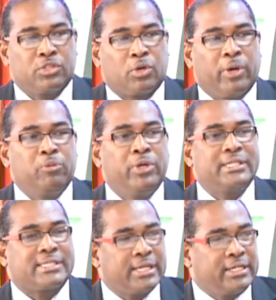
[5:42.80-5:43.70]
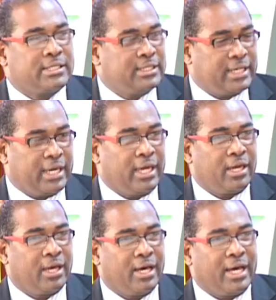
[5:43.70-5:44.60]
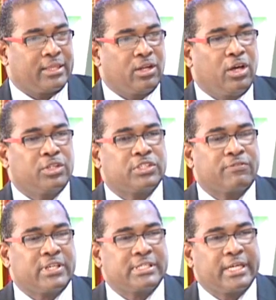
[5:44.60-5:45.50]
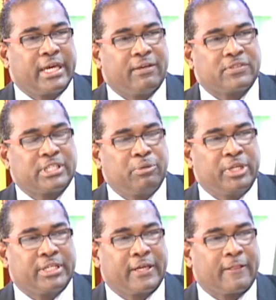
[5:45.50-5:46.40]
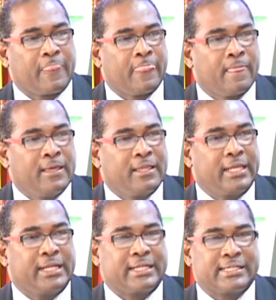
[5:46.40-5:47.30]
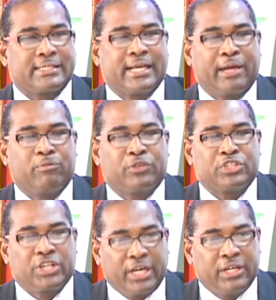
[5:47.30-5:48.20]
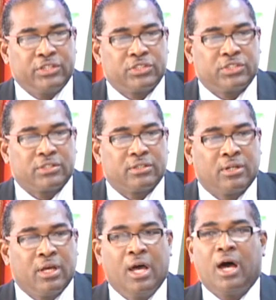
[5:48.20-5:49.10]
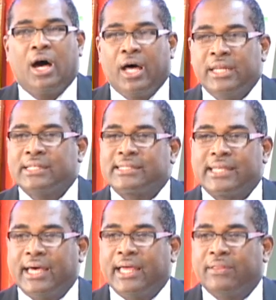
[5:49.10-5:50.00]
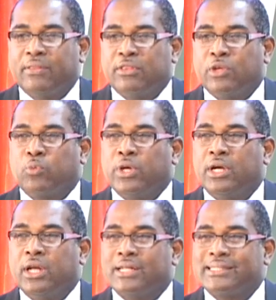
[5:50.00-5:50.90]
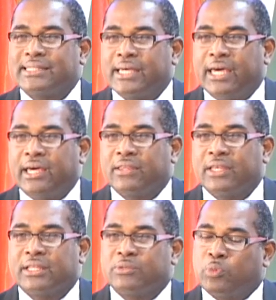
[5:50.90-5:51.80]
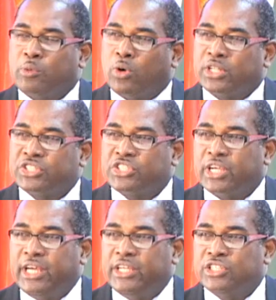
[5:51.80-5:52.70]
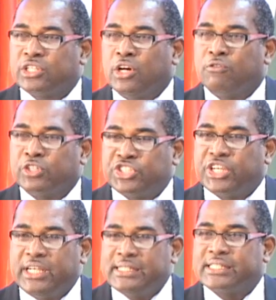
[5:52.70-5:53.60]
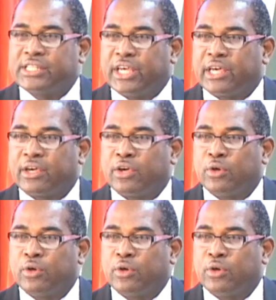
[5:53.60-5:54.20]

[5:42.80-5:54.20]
So when we say today, at the launch of this AFC meeting, that it is time for change, understand that we are not saying that, that we want change for change's sake,